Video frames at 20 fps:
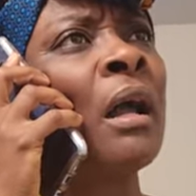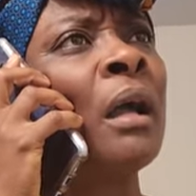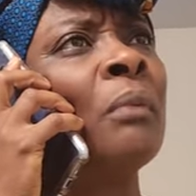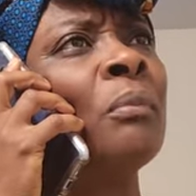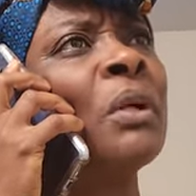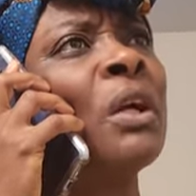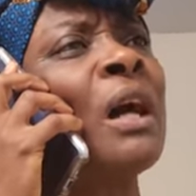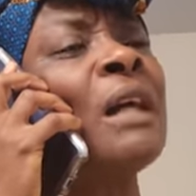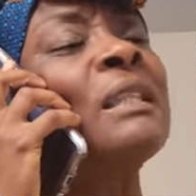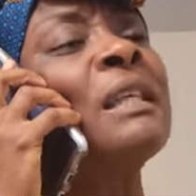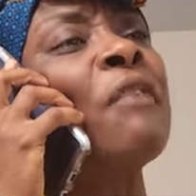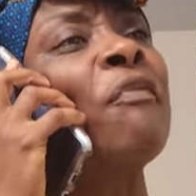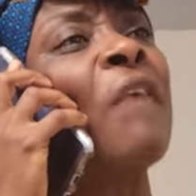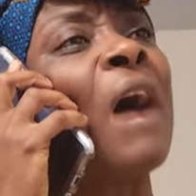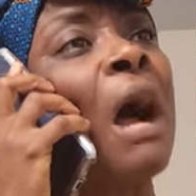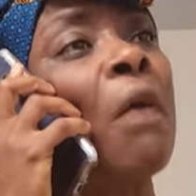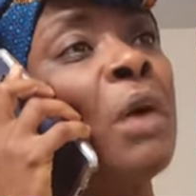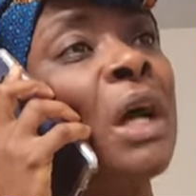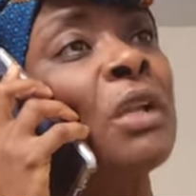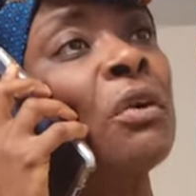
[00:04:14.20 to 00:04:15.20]
Because if
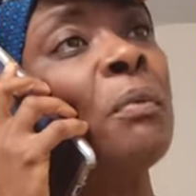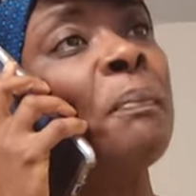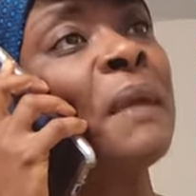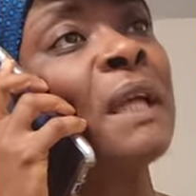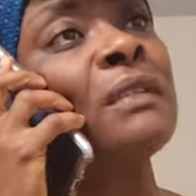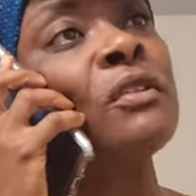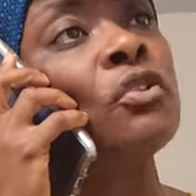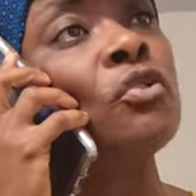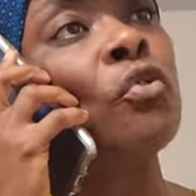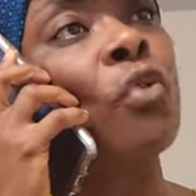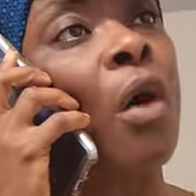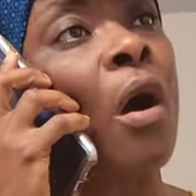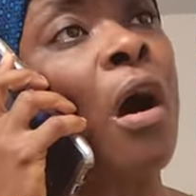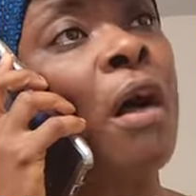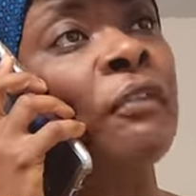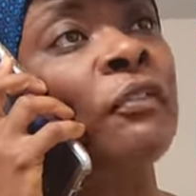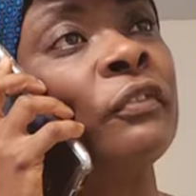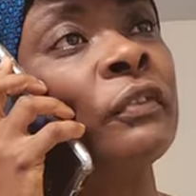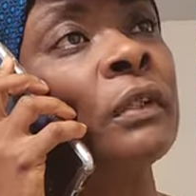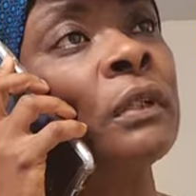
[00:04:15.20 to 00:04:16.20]
I were to piss you
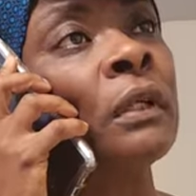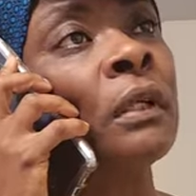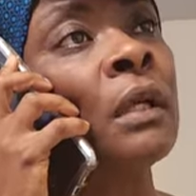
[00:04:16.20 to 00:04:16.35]
off,